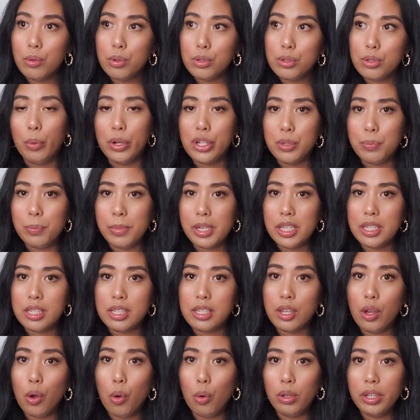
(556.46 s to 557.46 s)
which means
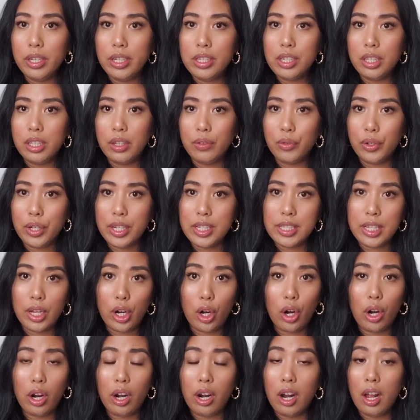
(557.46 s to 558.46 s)
the only deliveries that
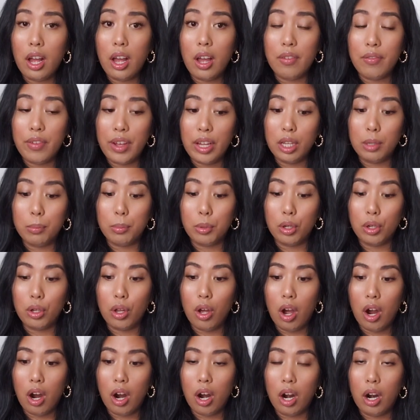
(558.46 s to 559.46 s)
are available
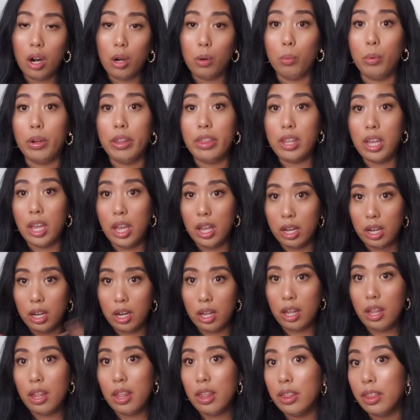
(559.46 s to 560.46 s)
are within
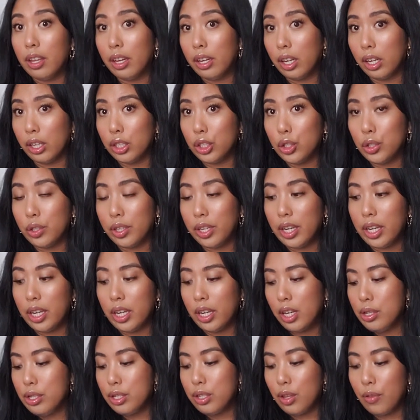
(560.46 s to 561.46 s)
the country.
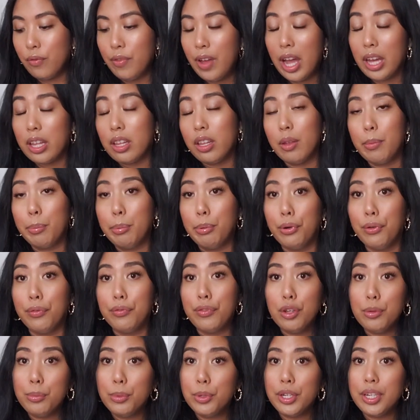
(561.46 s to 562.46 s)
So the fact that the
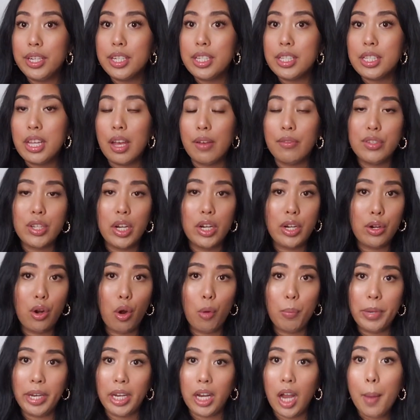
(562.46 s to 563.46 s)
perfumeries have started
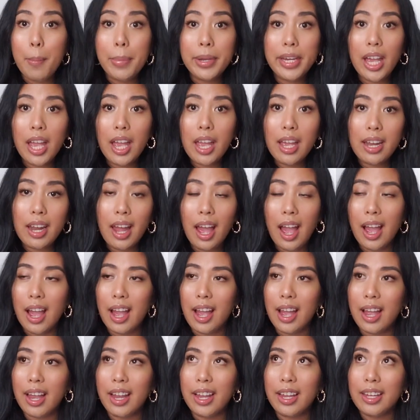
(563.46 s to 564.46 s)
opening up again,
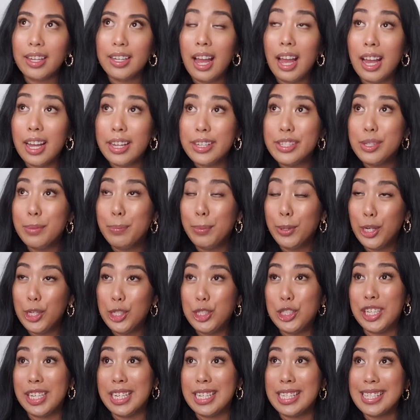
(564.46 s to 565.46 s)
I had to
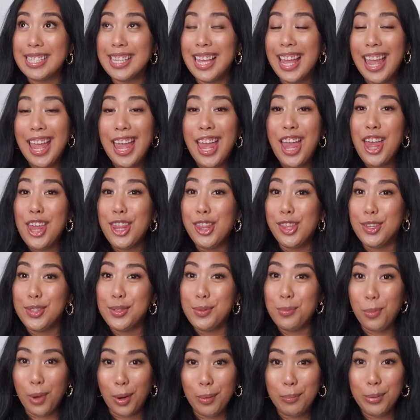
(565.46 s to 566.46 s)
purchase this
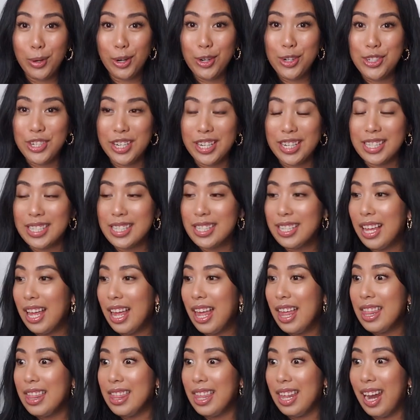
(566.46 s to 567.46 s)
one purchase
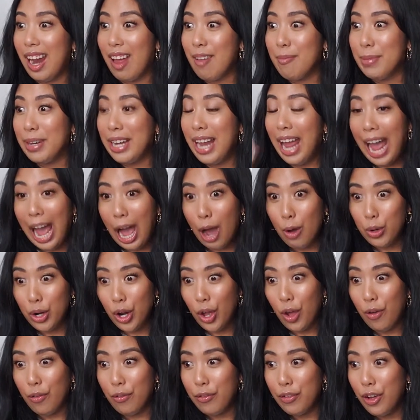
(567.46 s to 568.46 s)
that I've been out
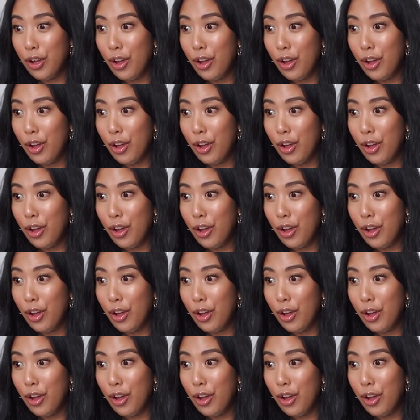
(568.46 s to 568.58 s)
of